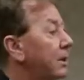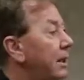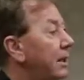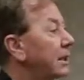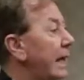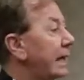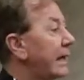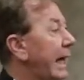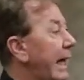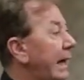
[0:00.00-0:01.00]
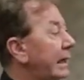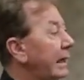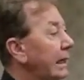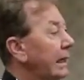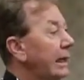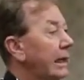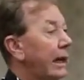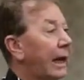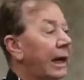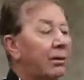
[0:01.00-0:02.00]
and things like that.
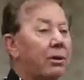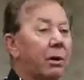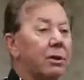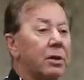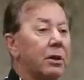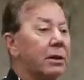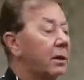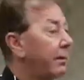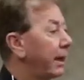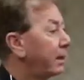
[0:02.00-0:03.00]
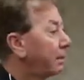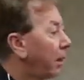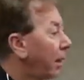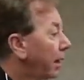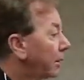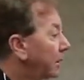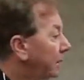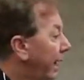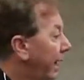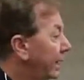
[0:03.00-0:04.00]
And I was always looking to make the products the
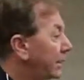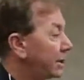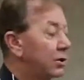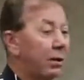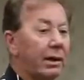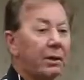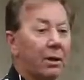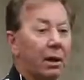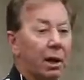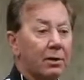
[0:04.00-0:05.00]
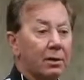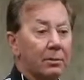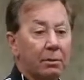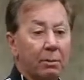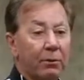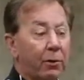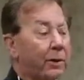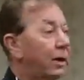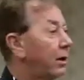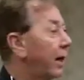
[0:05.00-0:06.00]
best. And so I took before
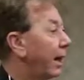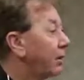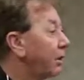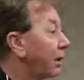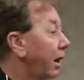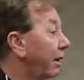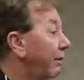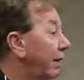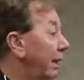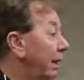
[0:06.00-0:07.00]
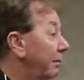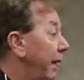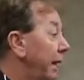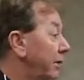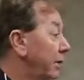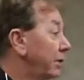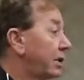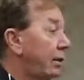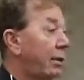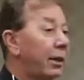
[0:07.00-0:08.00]
the internet, I took a lot of
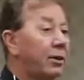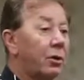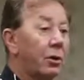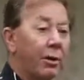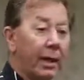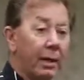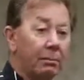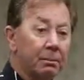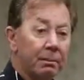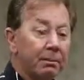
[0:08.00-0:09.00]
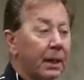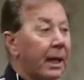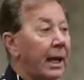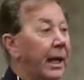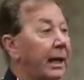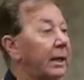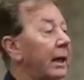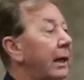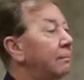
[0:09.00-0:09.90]
magazines. I read through them. And